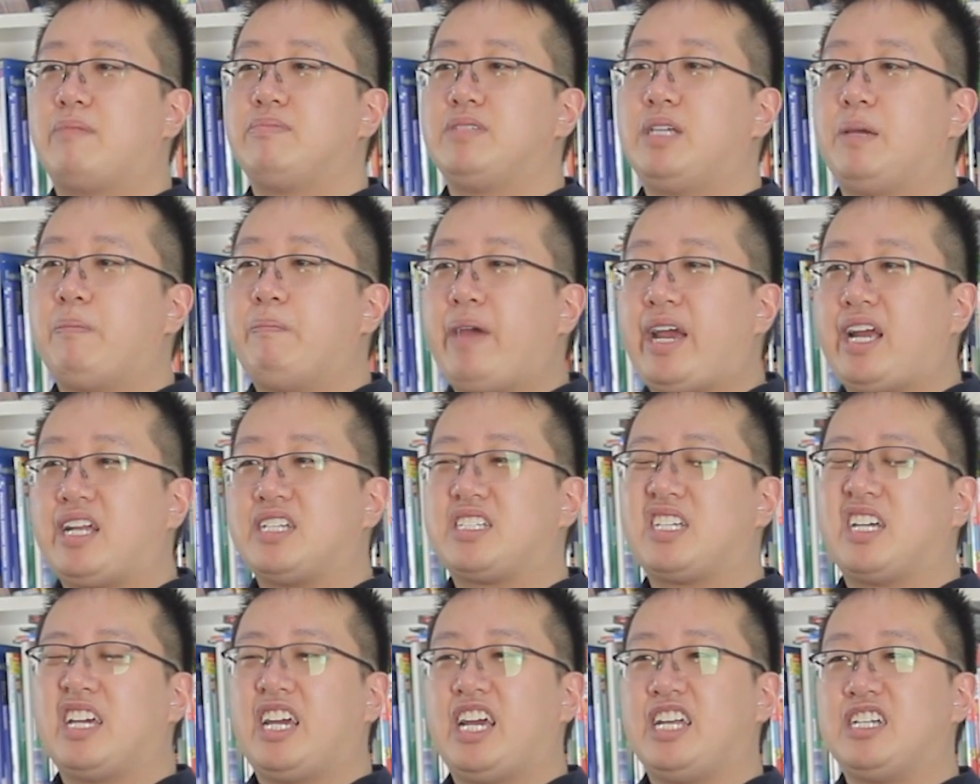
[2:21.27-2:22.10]
up
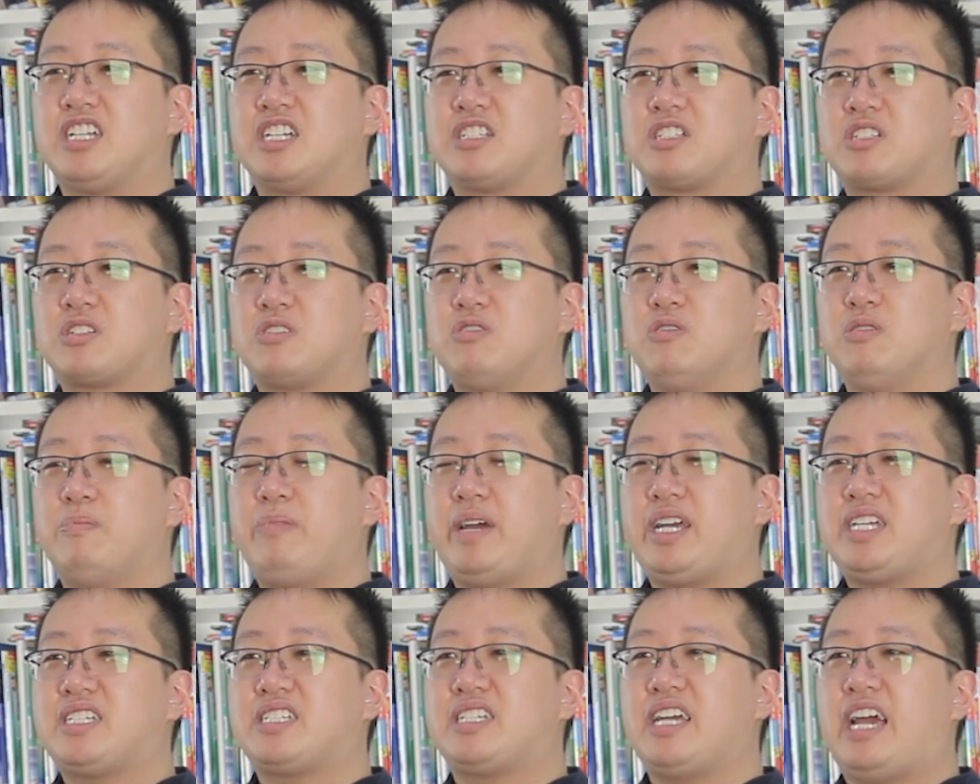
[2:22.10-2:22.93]
debate in a
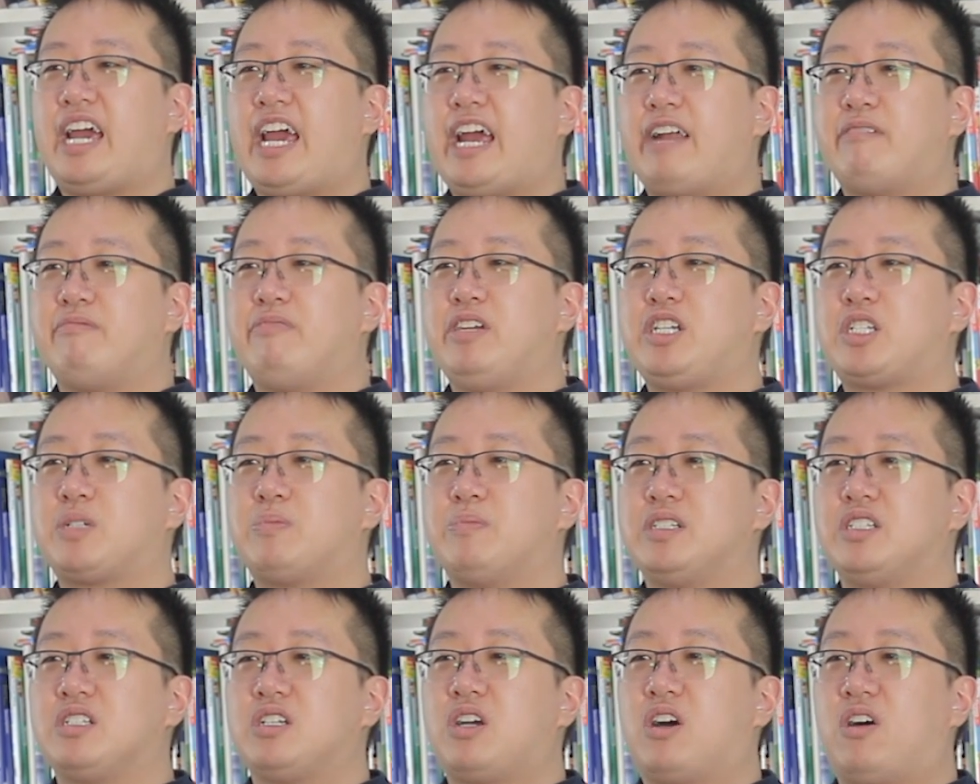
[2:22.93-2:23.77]
school-based
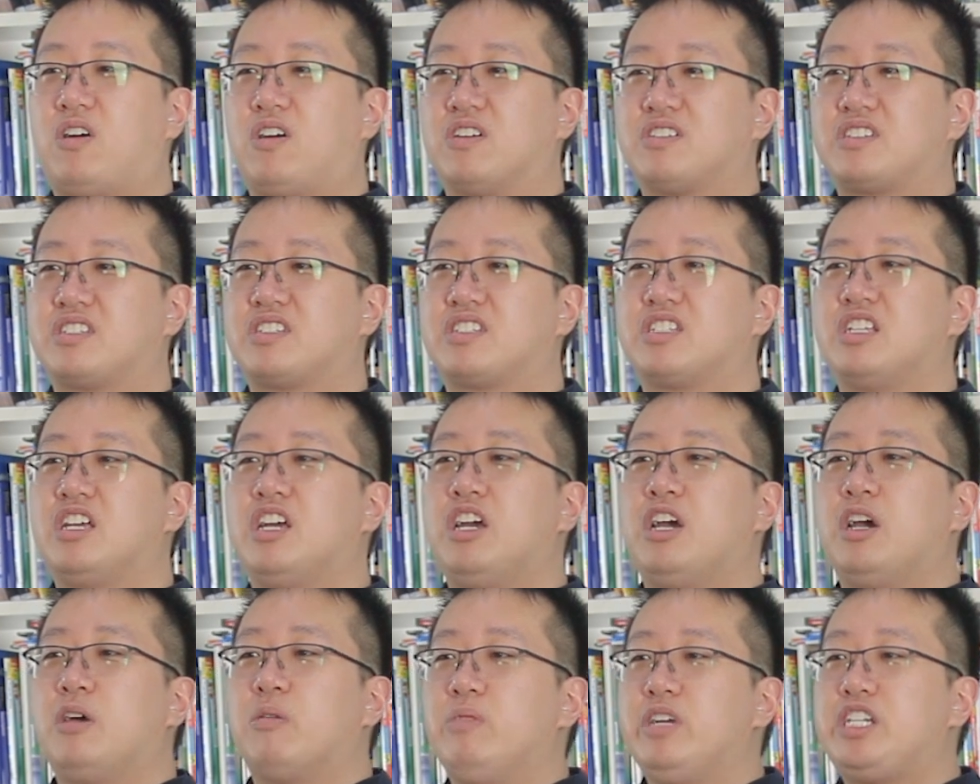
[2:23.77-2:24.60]
enrichment course,
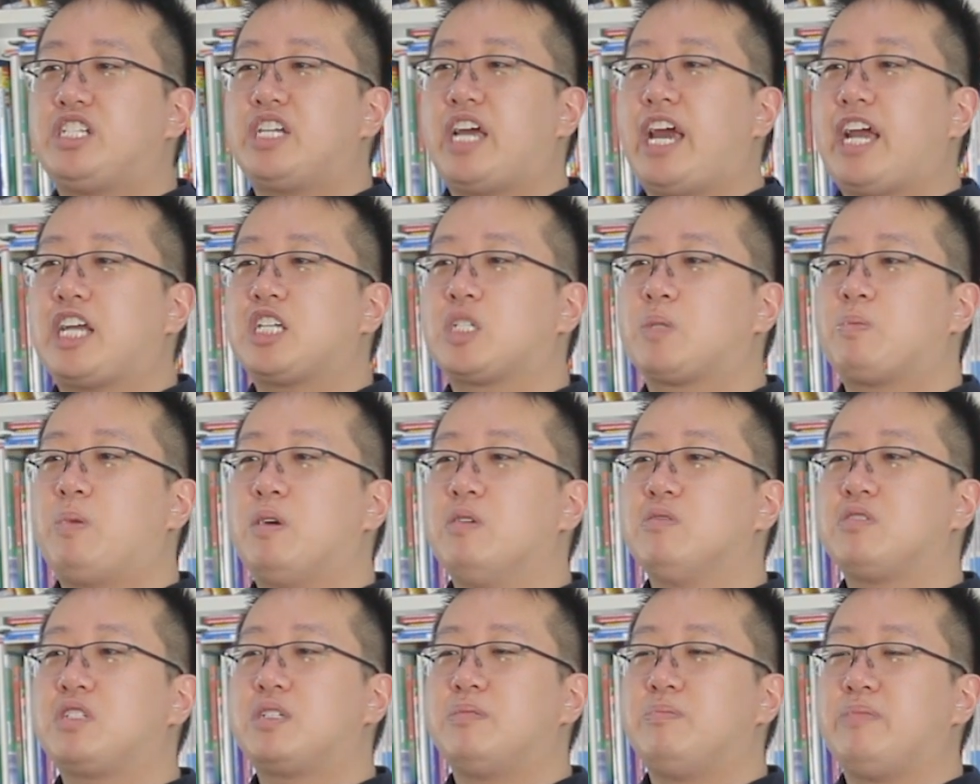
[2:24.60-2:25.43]
which
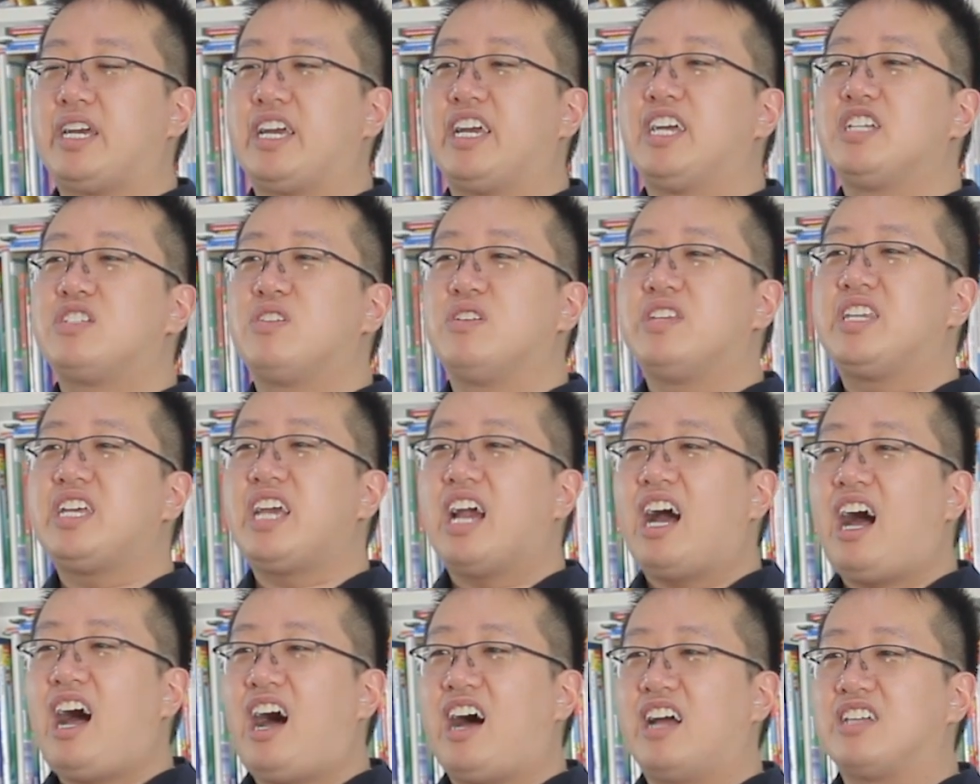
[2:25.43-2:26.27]
exposed me to the
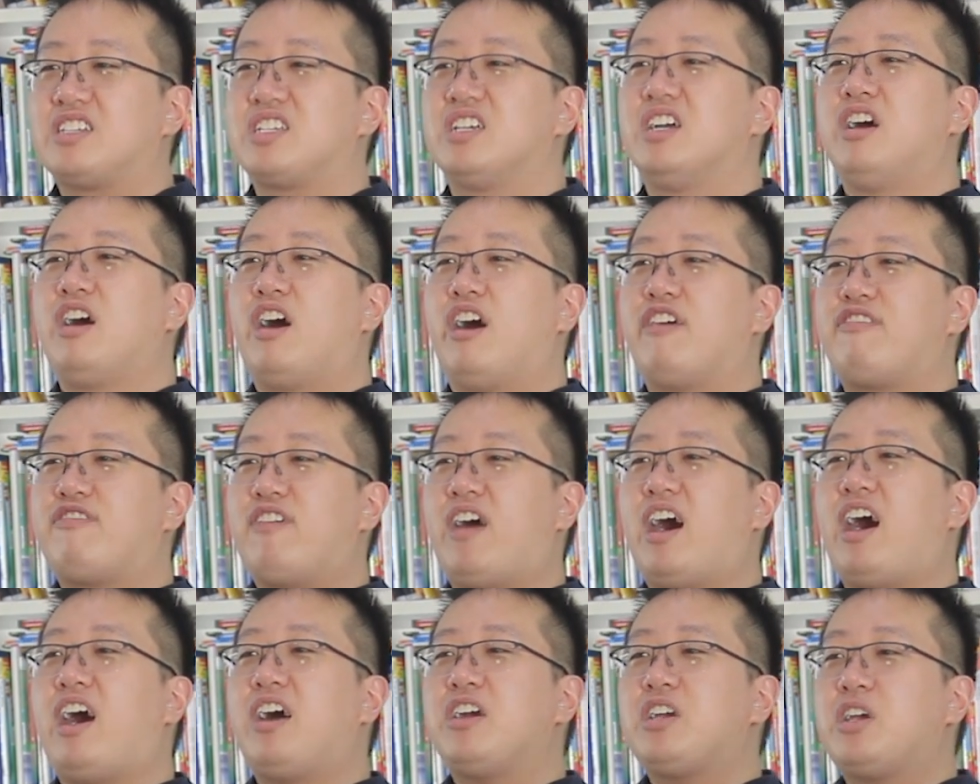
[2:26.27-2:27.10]
art of
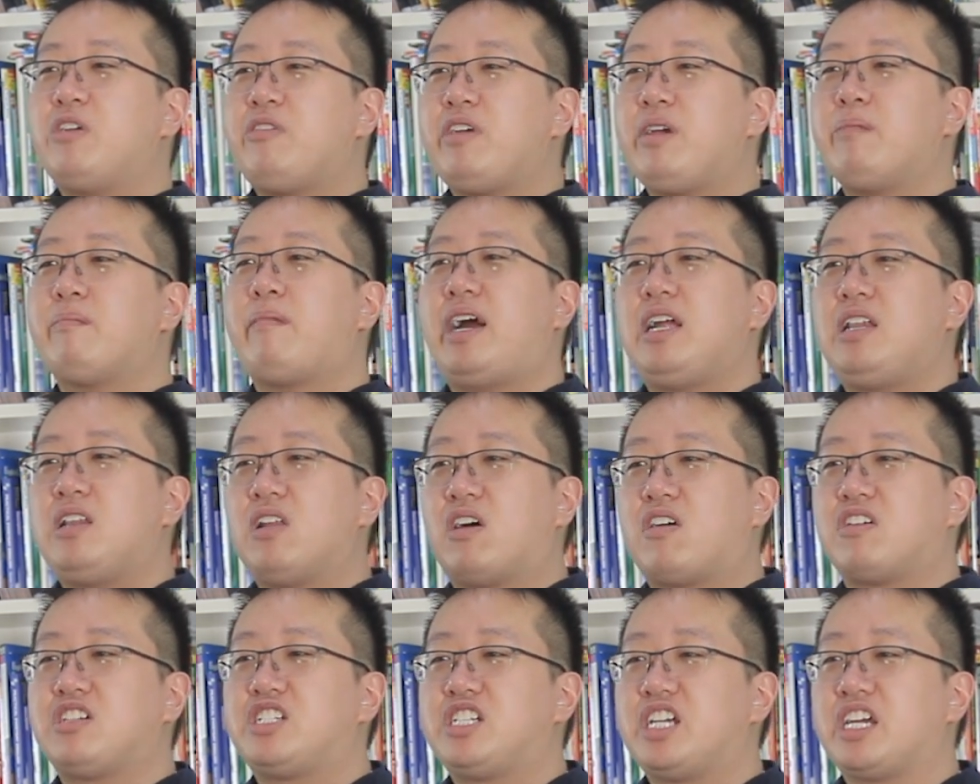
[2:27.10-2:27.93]
arguing my
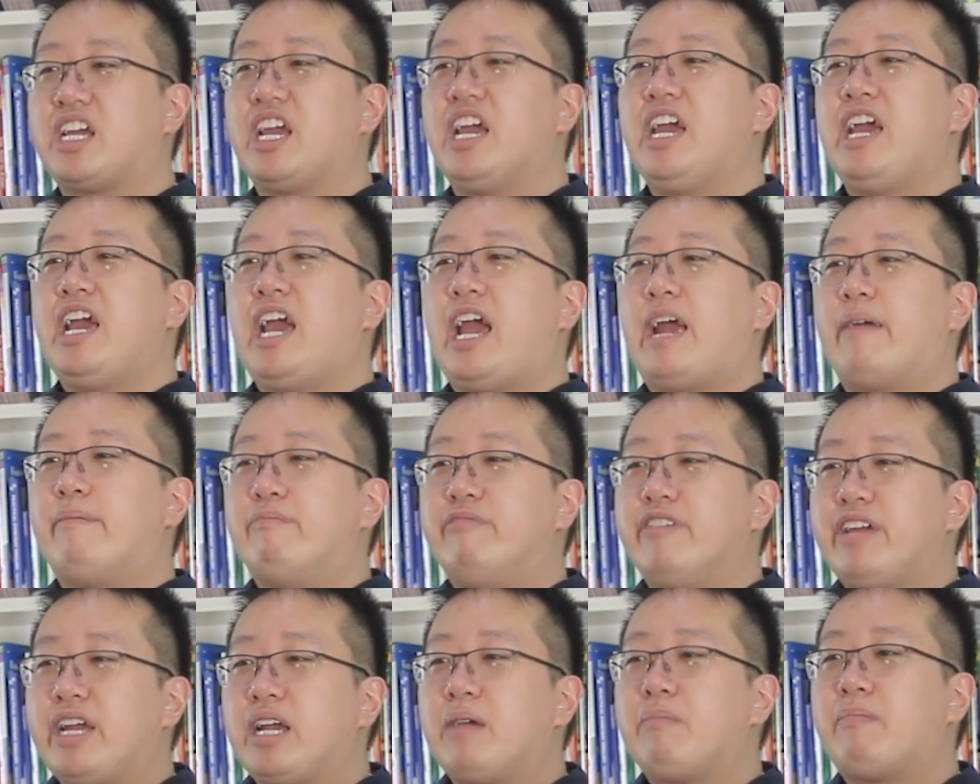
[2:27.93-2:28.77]
logic and
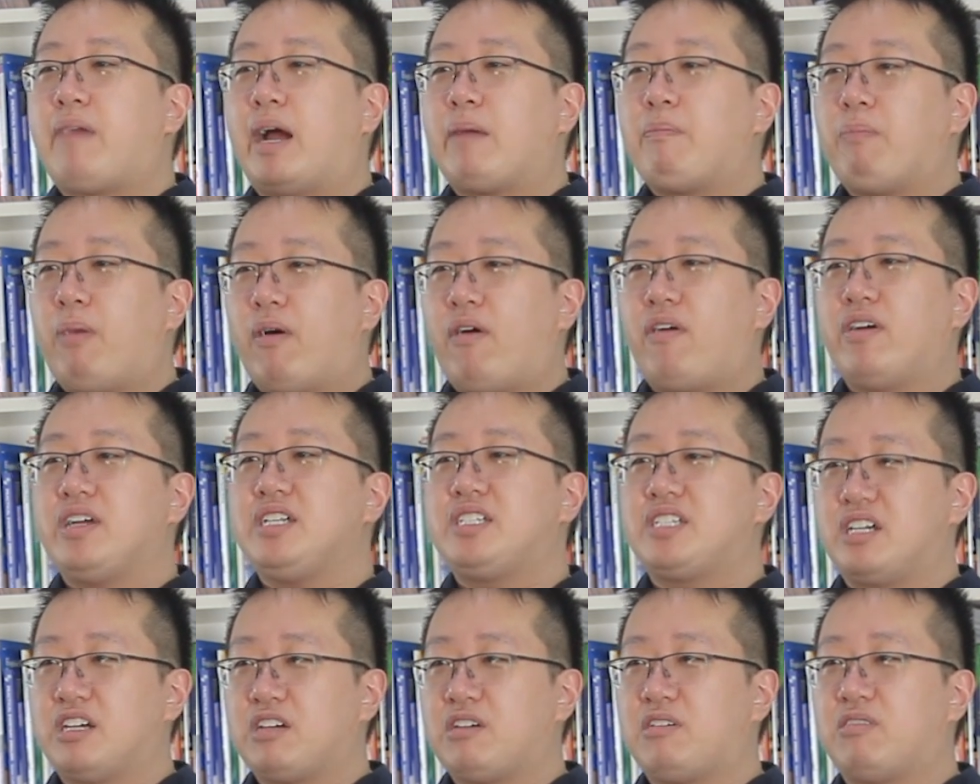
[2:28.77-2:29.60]
bringing my
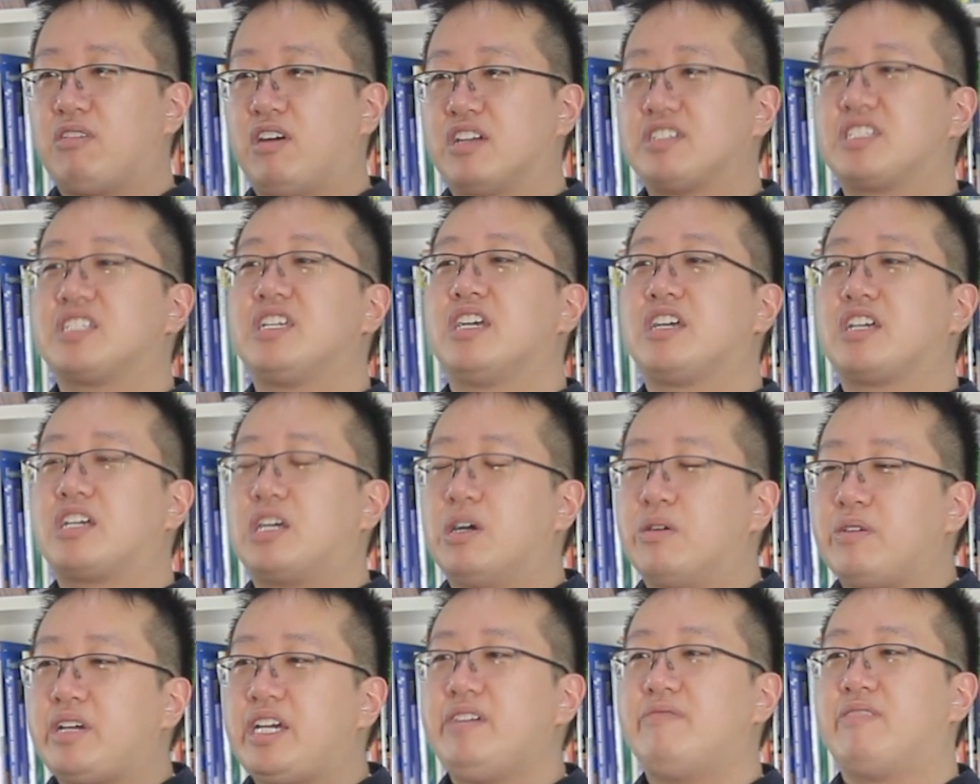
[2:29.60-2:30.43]
point across
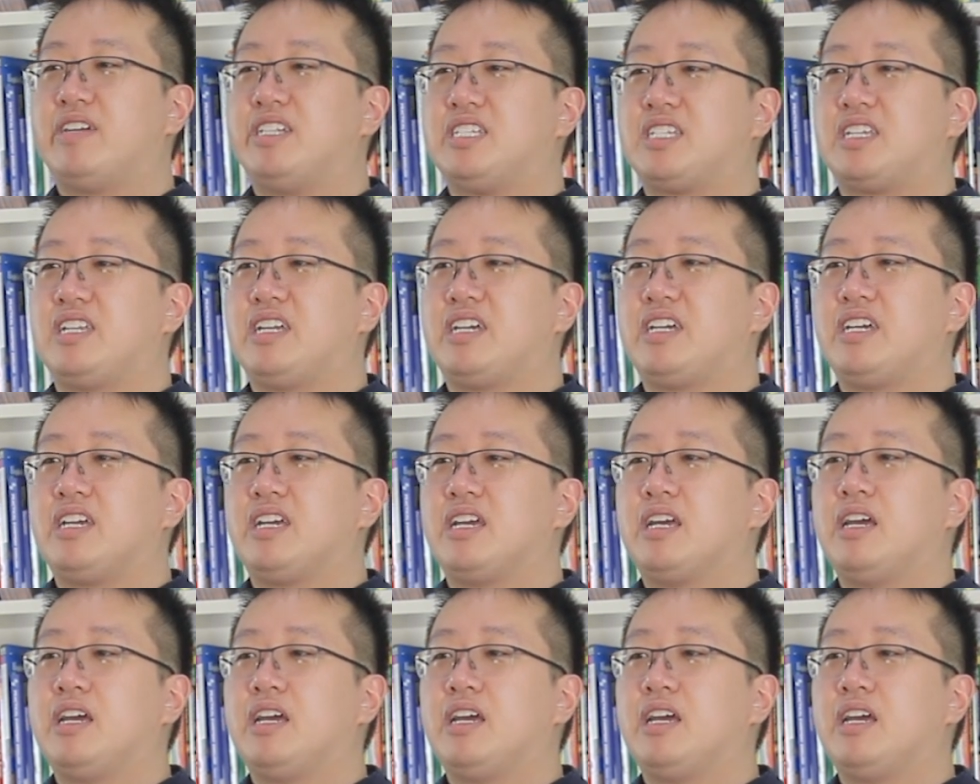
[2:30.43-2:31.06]
coherently.